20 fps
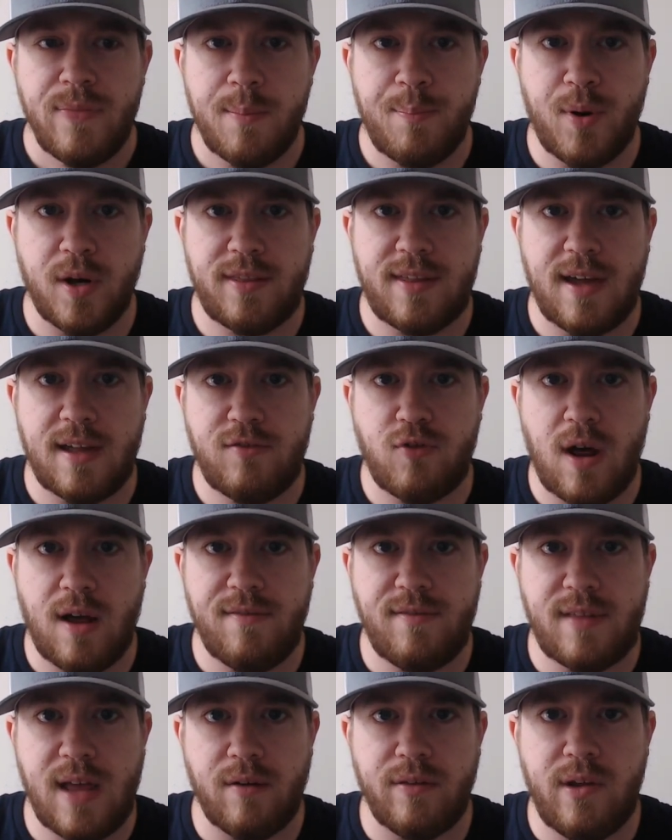but that drives
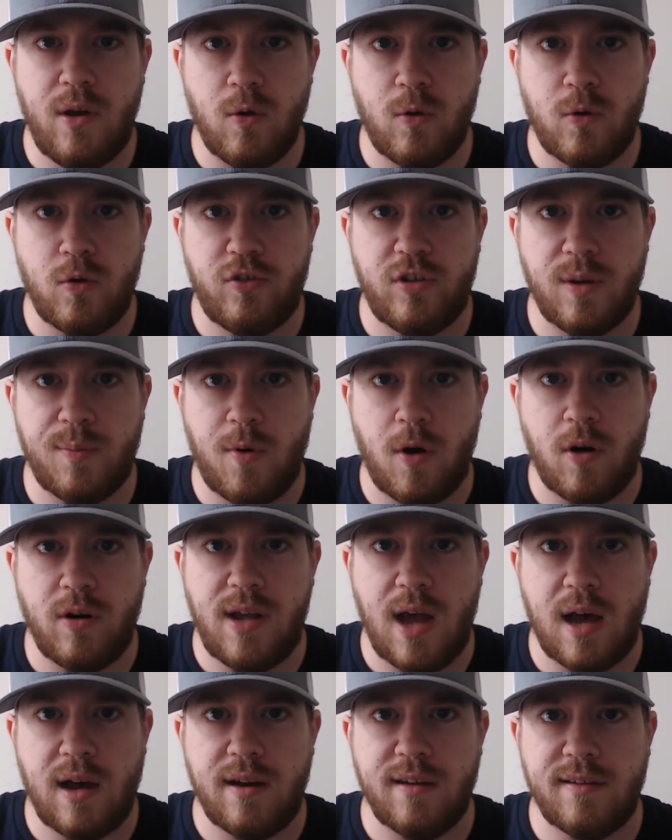down the ownership on
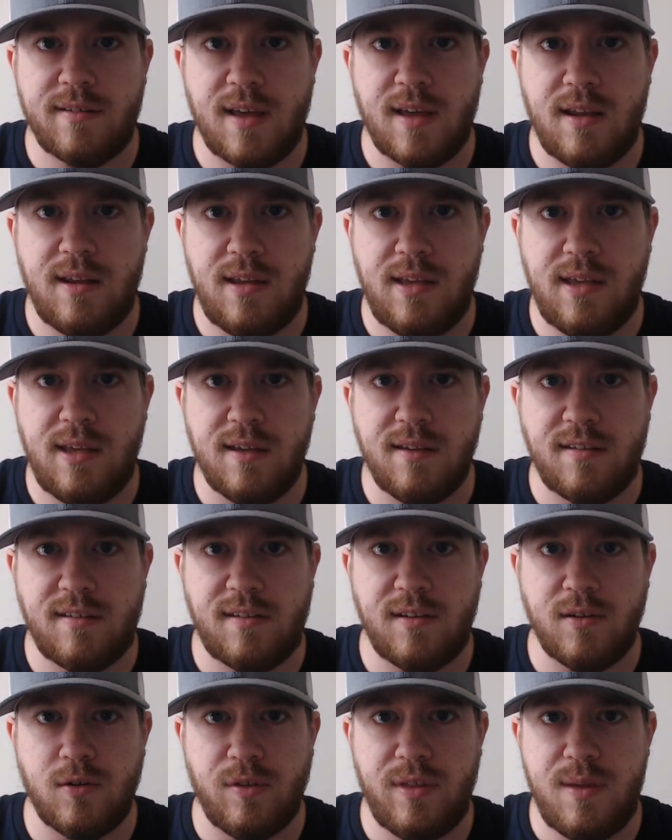Giannis, and he is
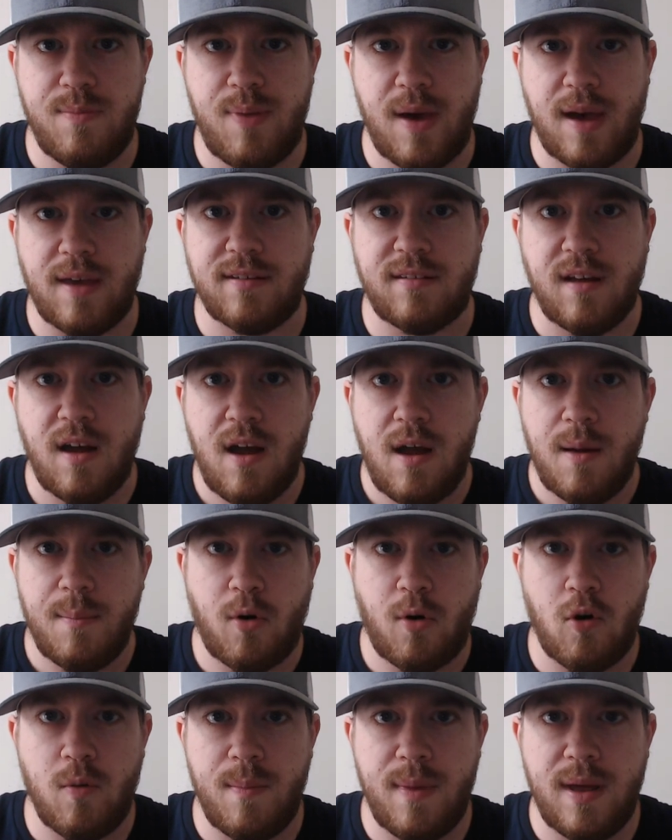still the best
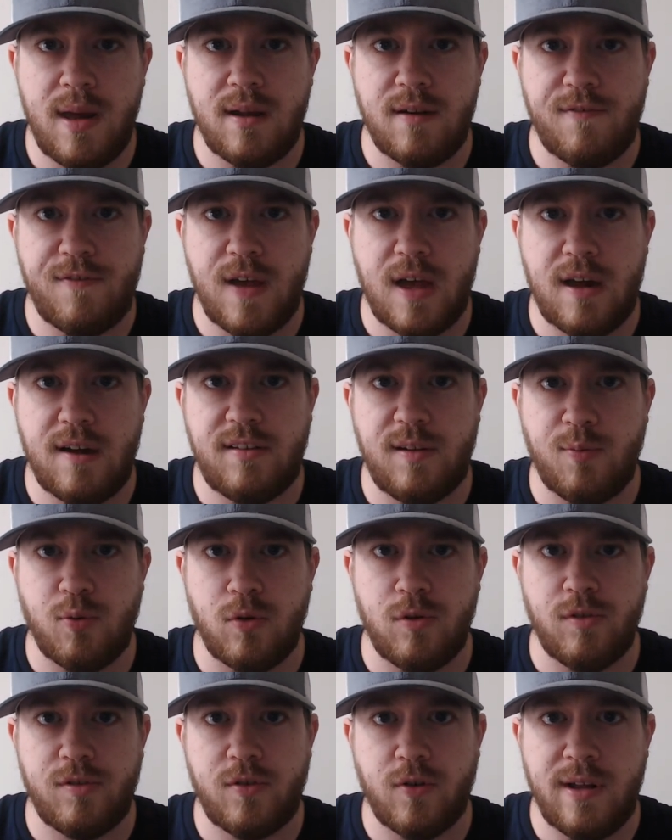per minute fantasy
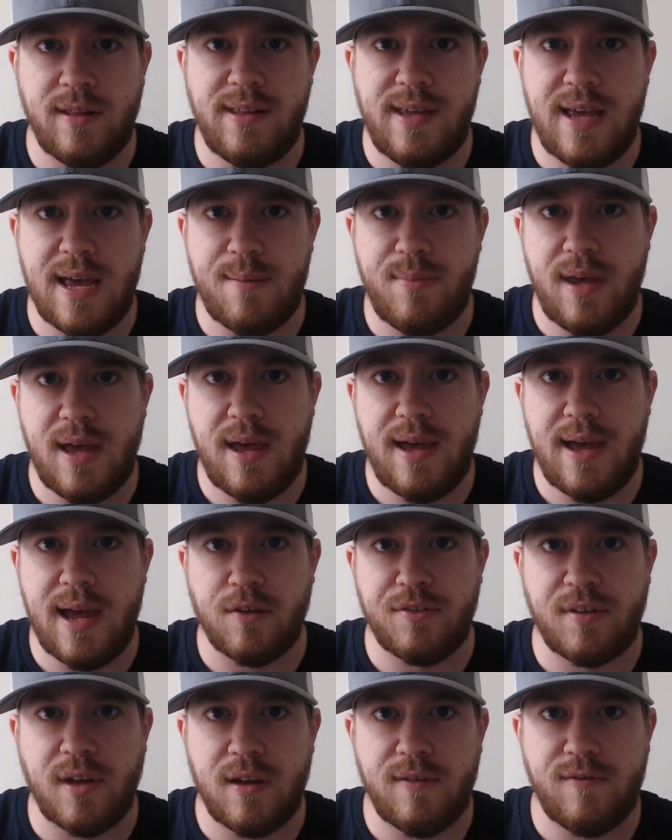producer in the NBA
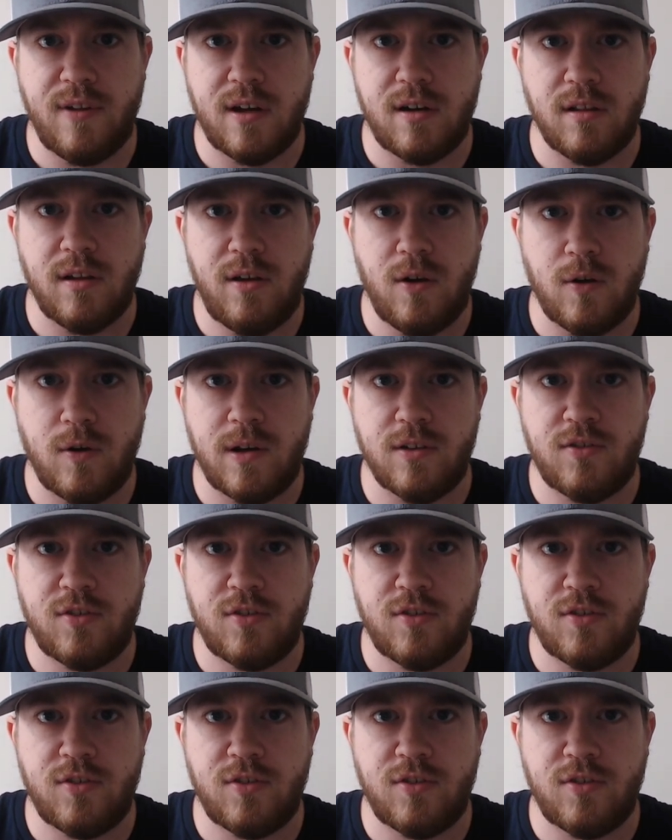outside of Nikola Jokic.